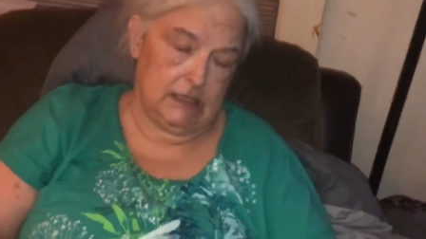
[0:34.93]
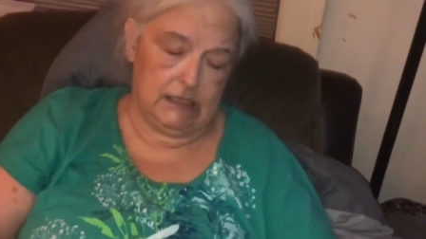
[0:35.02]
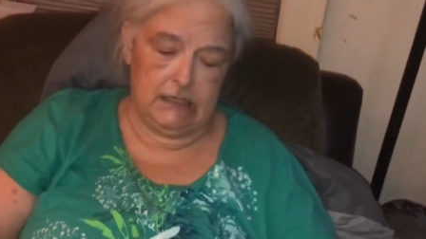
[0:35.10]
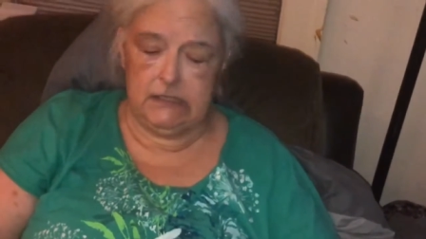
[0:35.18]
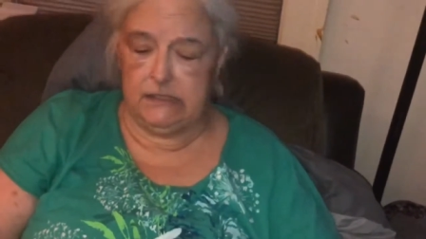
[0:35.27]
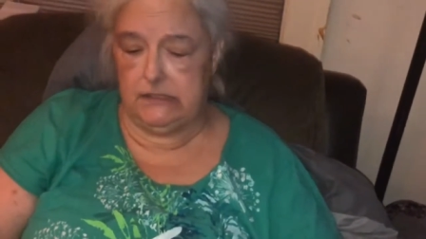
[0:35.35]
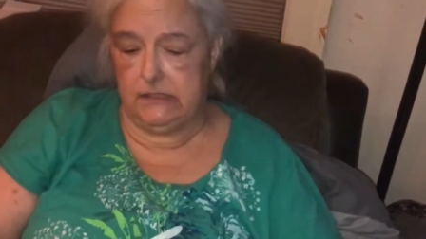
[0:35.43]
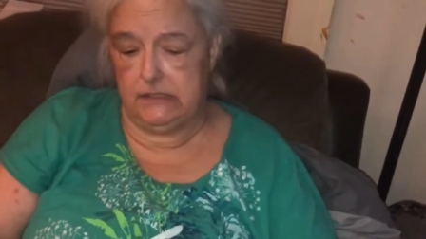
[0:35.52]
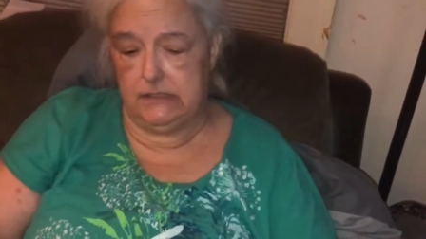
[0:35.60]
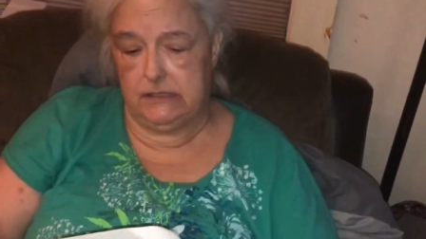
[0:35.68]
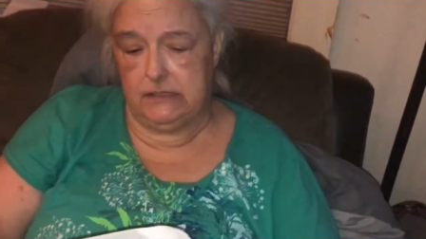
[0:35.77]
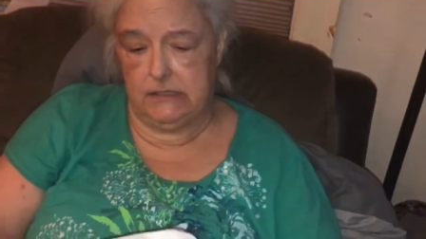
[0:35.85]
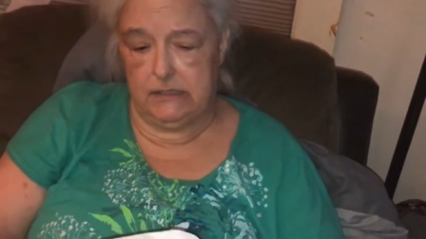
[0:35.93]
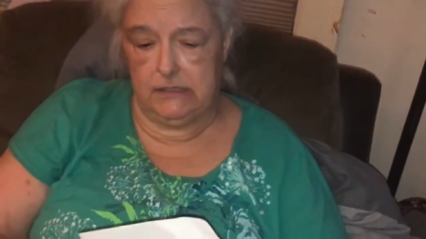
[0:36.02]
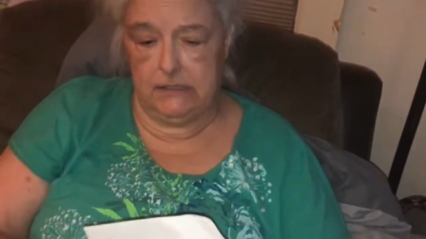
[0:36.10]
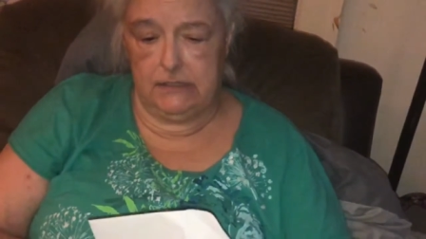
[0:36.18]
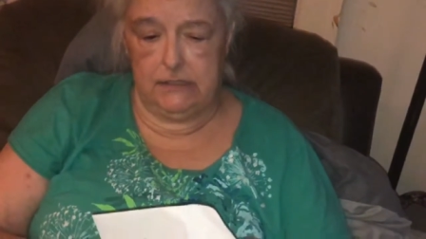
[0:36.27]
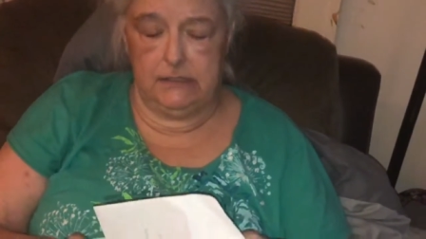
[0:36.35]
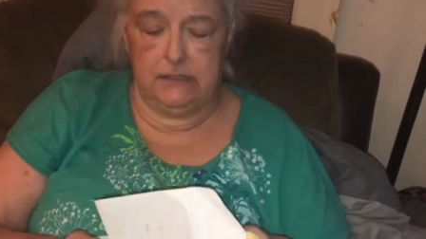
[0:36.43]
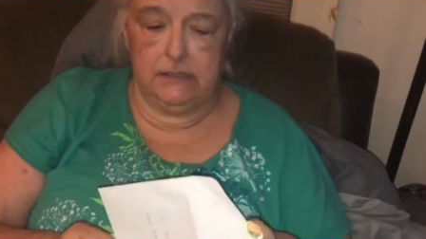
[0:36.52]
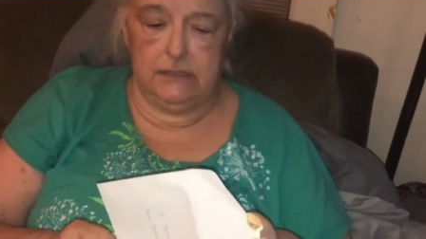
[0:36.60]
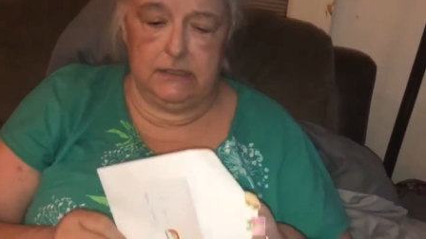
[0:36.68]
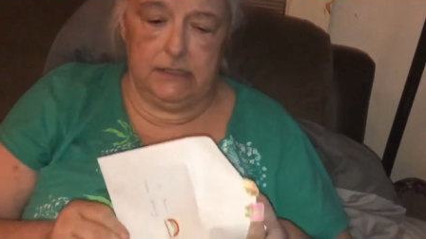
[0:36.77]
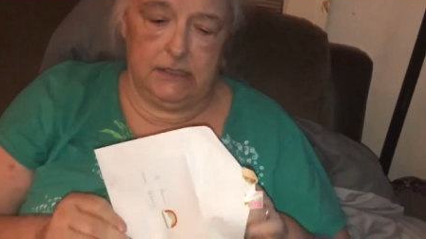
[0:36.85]
I can't.
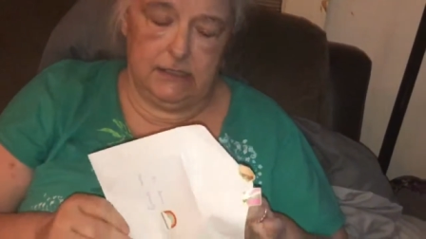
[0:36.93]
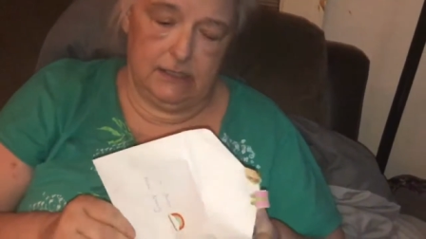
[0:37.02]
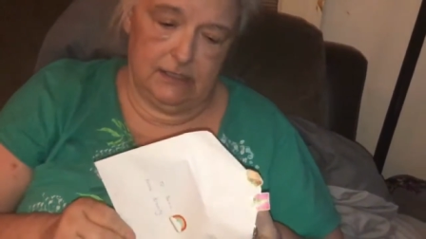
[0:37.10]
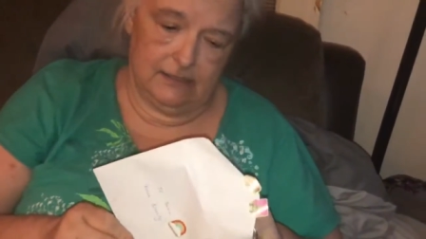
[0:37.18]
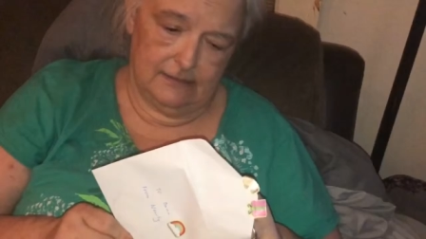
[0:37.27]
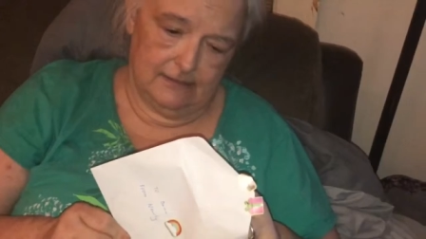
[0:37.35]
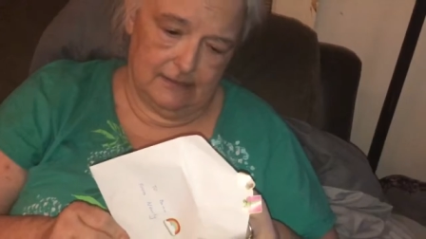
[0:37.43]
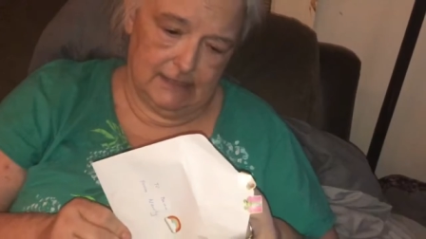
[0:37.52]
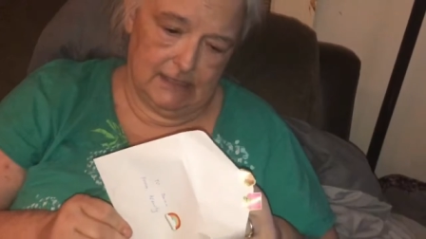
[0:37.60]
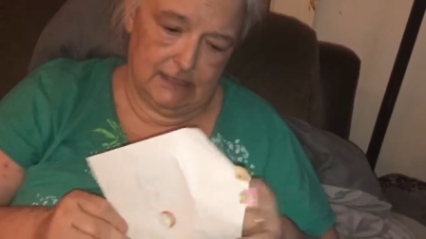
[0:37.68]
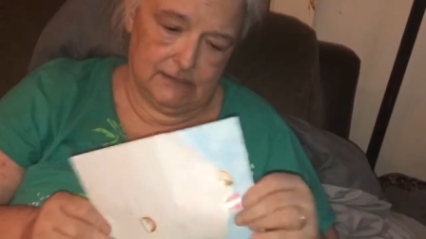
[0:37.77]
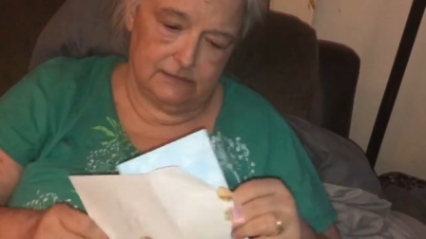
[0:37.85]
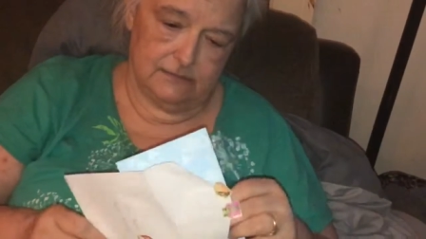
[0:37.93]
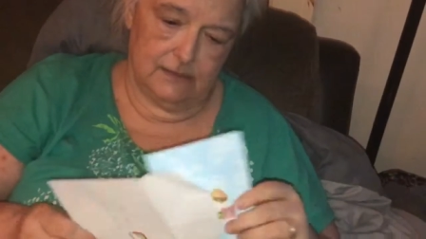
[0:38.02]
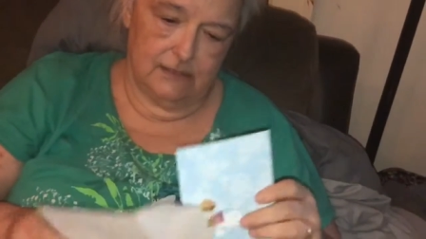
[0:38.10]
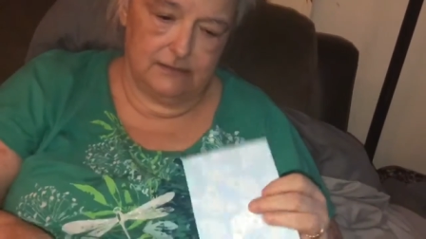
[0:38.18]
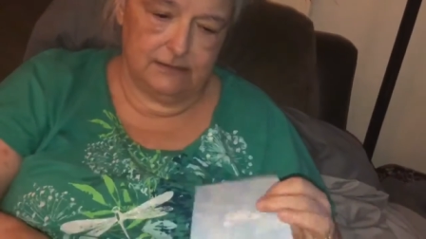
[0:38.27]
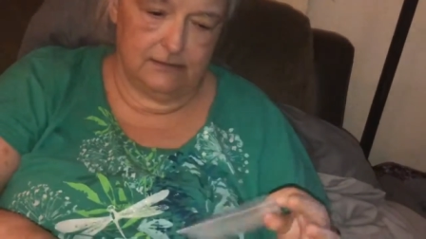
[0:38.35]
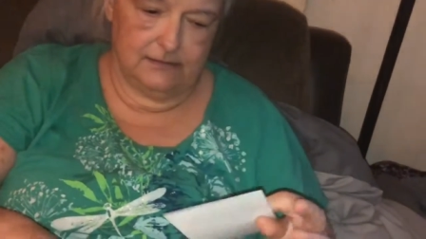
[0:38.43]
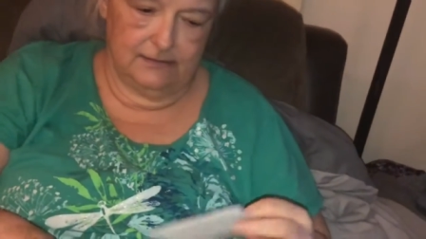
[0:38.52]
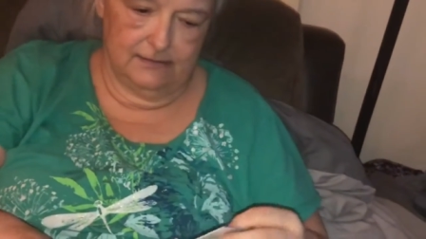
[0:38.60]
It's a secret society